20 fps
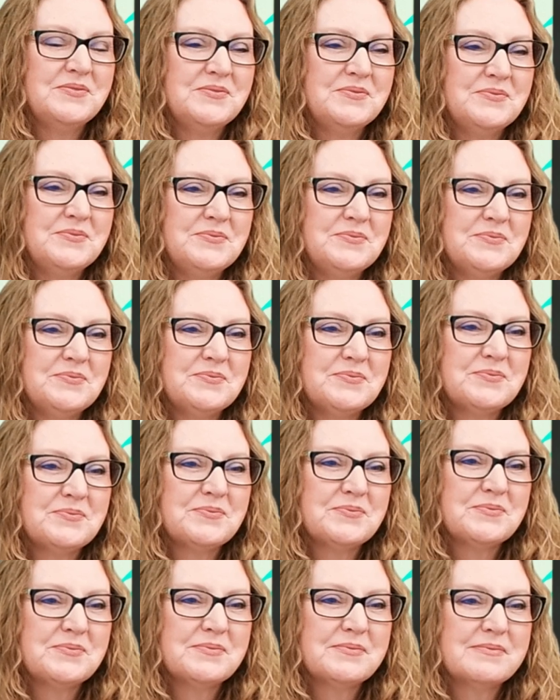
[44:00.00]

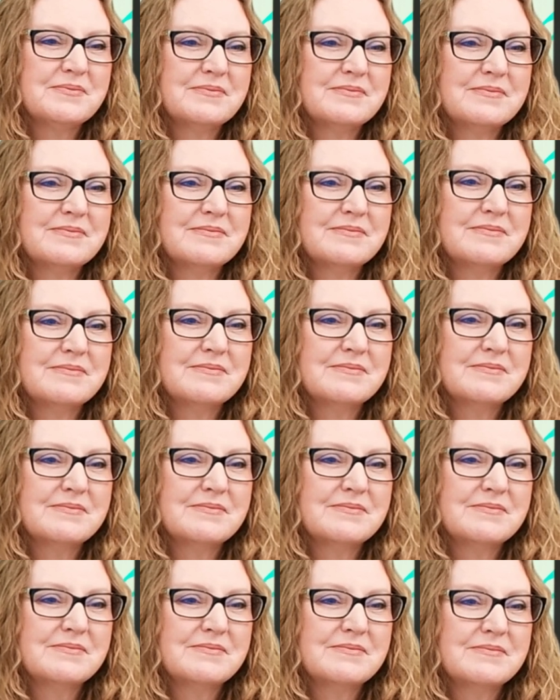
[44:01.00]

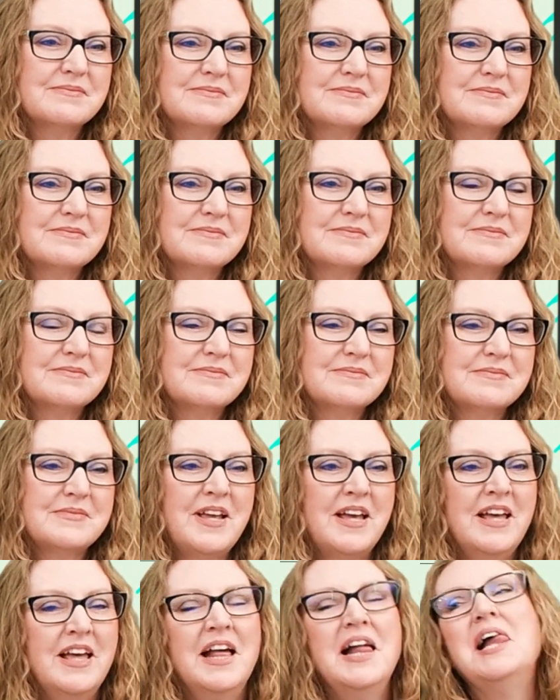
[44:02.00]

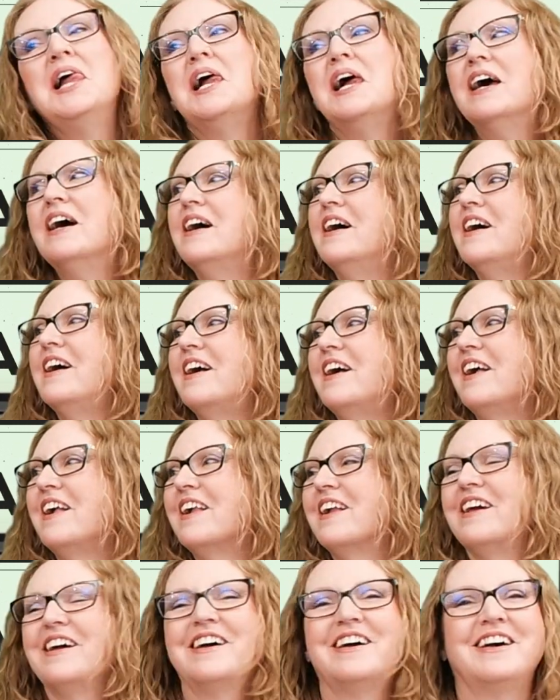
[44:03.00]

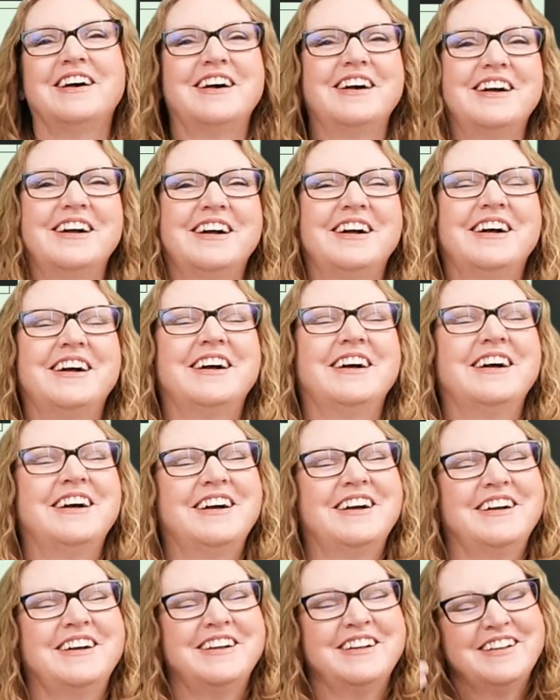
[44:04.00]

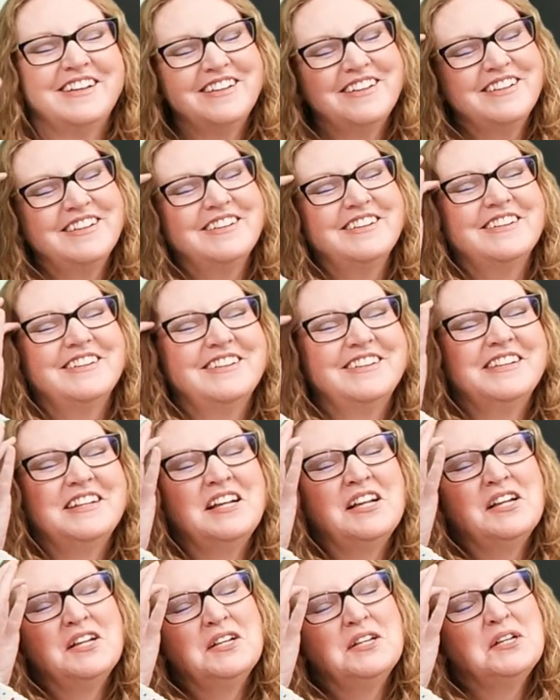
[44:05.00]

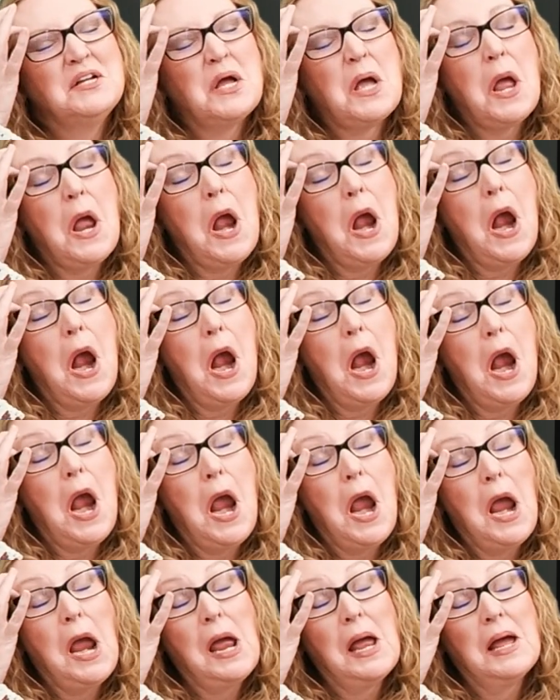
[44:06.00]

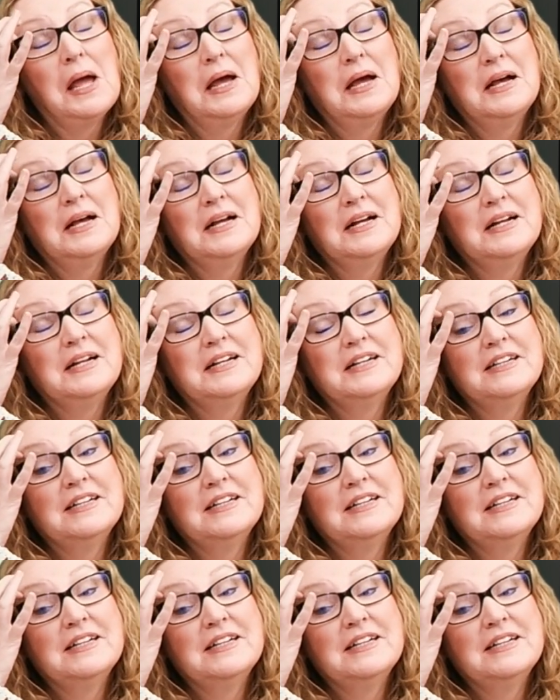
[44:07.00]
(silent)